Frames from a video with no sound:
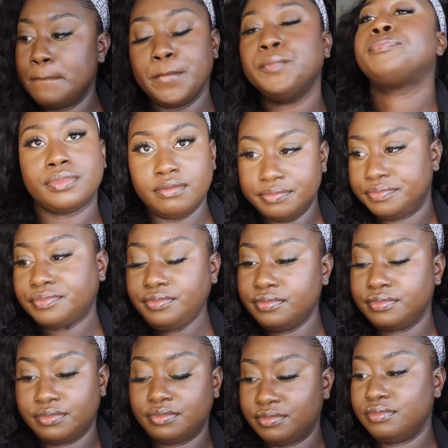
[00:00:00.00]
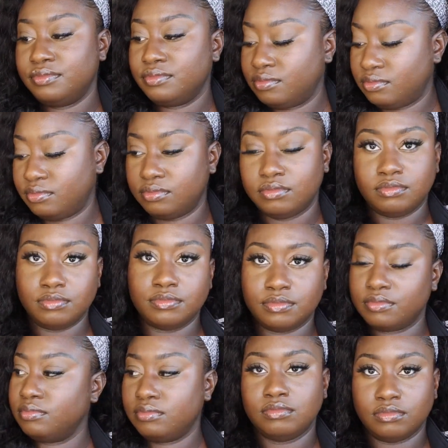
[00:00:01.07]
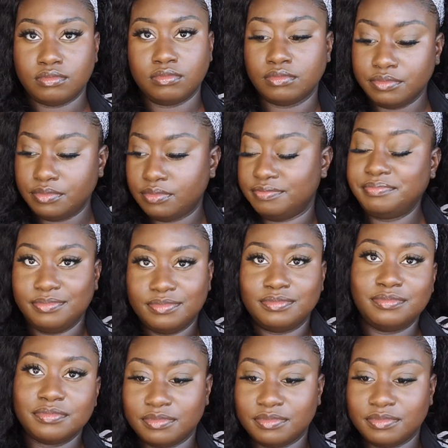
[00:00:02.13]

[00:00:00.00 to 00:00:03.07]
I'm just going to add some in my spray bottle